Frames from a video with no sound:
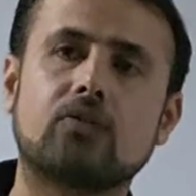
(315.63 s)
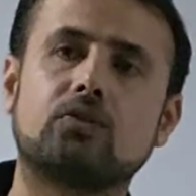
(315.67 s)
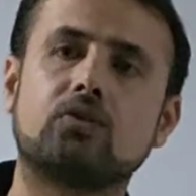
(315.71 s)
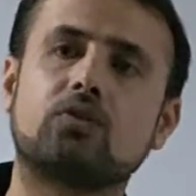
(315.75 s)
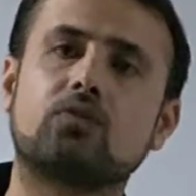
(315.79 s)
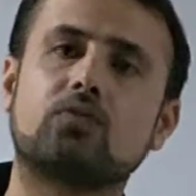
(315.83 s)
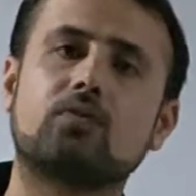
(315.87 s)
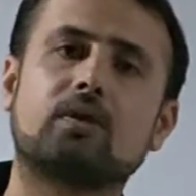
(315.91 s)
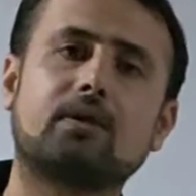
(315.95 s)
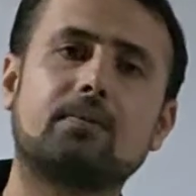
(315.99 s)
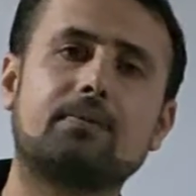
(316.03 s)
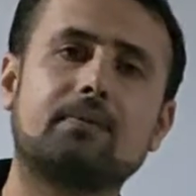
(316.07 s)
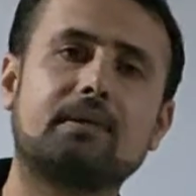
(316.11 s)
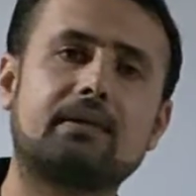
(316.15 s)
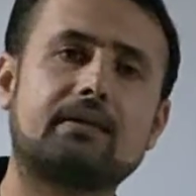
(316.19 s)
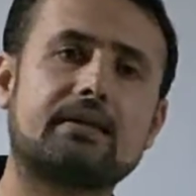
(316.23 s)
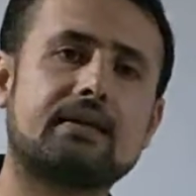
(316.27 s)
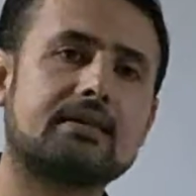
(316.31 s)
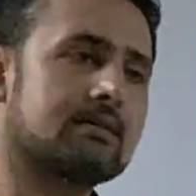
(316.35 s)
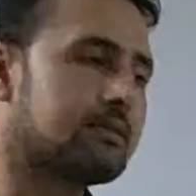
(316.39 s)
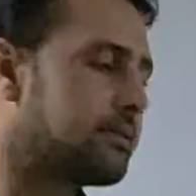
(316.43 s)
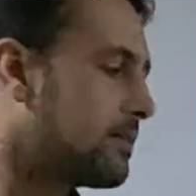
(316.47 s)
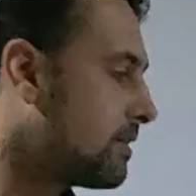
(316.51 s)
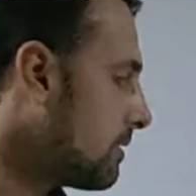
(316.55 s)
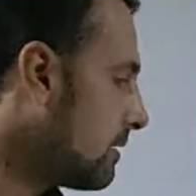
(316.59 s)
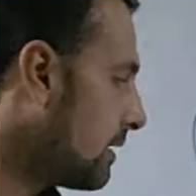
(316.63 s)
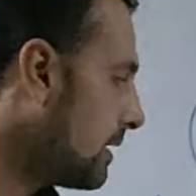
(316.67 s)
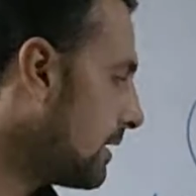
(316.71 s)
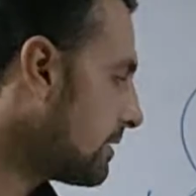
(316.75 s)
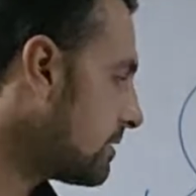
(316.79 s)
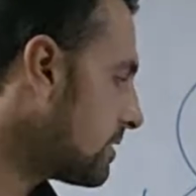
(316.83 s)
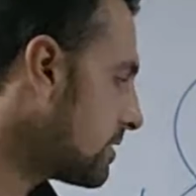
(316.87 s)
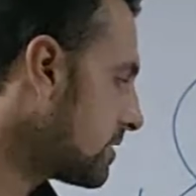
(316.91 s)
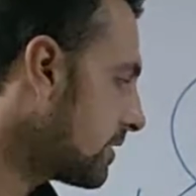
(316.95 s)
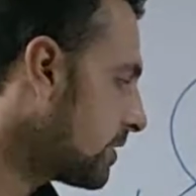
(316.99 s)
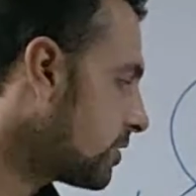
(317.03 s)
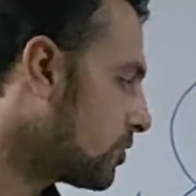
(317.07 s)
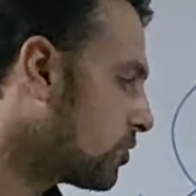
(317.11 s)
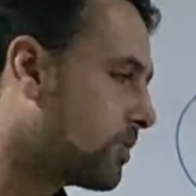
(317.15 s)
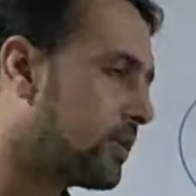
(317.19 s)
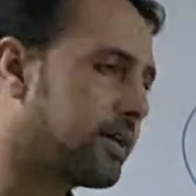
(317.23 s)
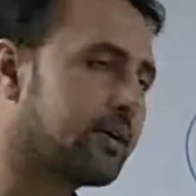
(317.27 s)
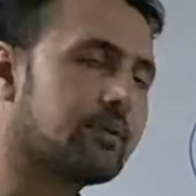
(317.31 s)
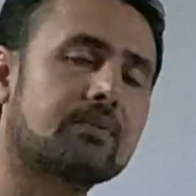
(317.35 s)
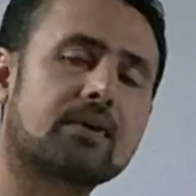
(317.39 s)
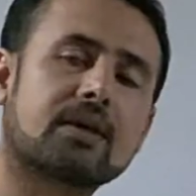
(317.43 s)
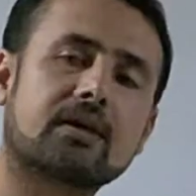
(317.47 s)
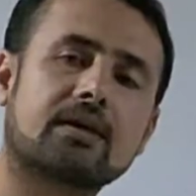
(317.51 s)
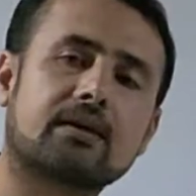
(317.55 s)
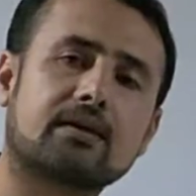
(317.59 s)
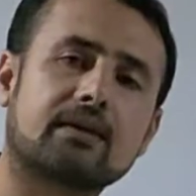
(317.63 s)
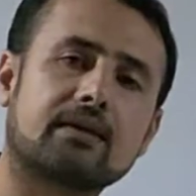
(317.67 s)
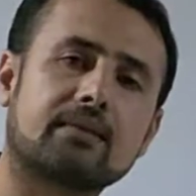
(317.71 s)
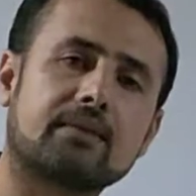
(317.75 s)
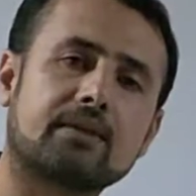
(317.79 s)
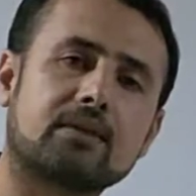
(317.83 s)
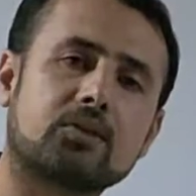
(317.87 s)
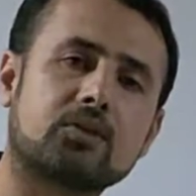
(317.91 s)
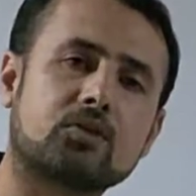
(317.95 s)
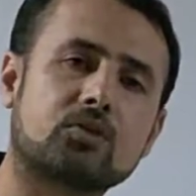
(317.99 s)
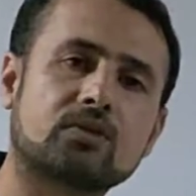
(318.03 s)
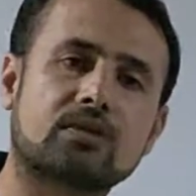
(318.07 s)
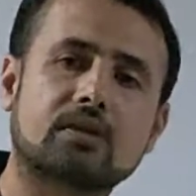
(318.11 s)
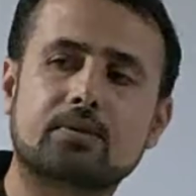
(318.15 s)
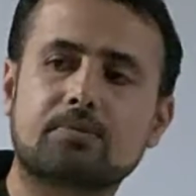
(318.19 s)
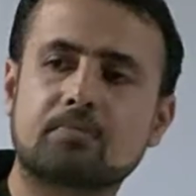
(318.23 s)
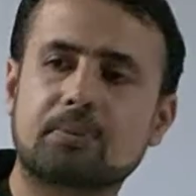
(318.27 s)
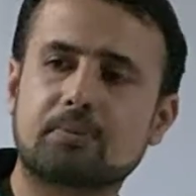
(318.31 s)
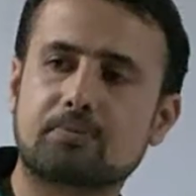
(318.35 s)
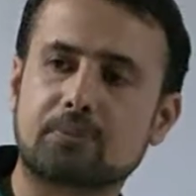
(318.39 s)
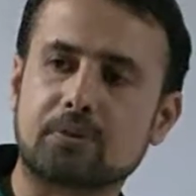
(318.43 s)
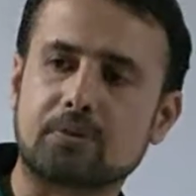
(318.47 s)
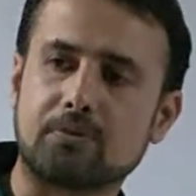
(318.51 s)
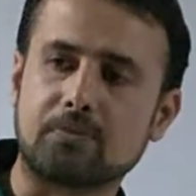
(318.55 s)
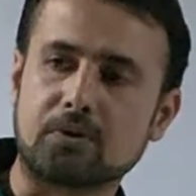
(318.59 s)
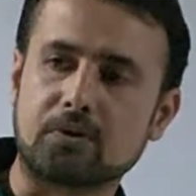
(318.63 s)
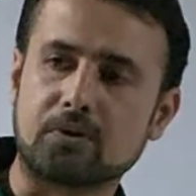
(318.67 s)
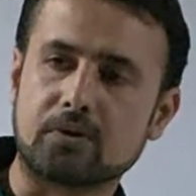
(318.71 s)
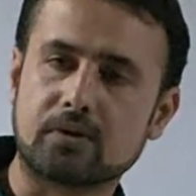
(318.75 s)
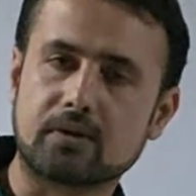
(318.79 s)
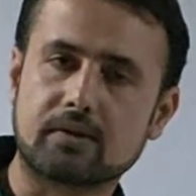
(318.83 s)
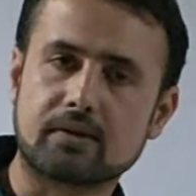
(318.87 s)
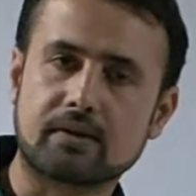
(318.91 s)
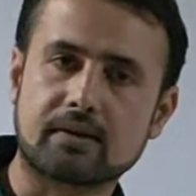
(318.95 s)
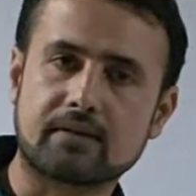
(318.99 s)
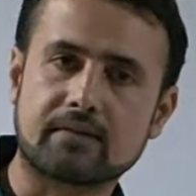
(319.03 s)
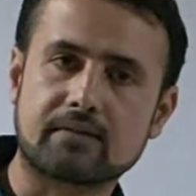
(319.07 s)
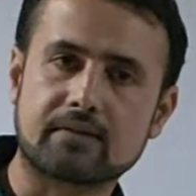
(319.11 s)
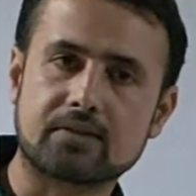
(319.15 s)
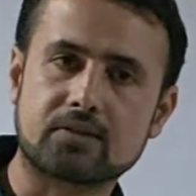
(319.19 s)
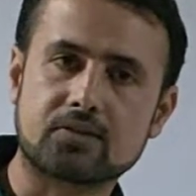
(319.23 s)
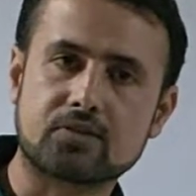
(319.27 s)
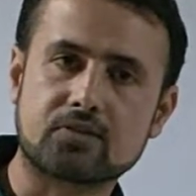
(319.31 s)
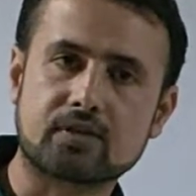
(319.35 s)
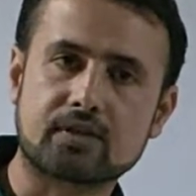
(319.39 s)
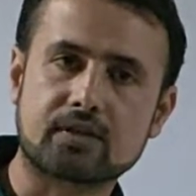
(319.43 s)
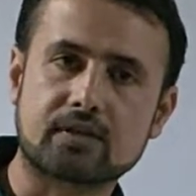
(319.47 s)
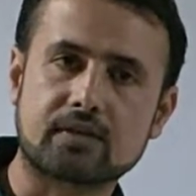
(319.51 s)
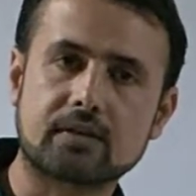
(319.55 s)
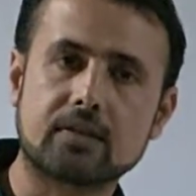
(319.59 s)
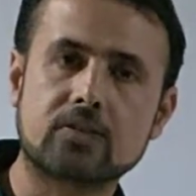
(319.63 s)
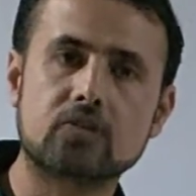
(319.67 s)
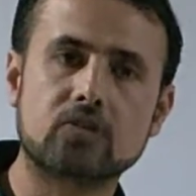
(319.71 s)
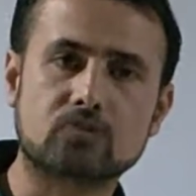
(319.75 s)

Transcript: You will be tested, let's say today we are having should it be promoted or restricted,